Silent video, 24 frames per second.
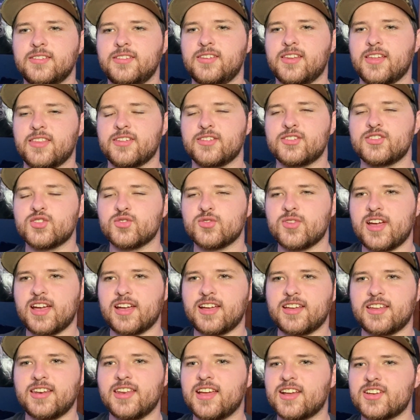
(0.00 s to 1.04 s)
Another
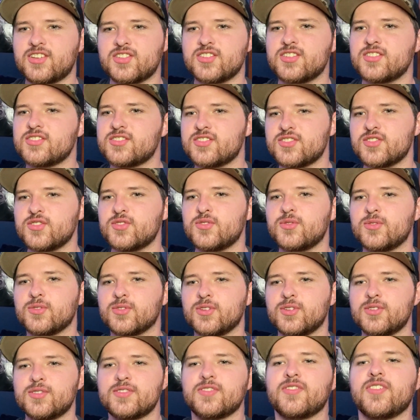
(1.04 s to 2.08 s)
direct connection to
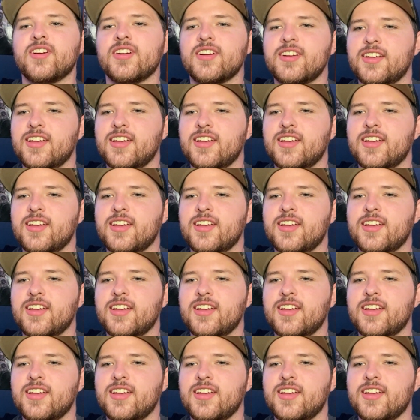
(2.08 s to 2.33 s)
Lucifer.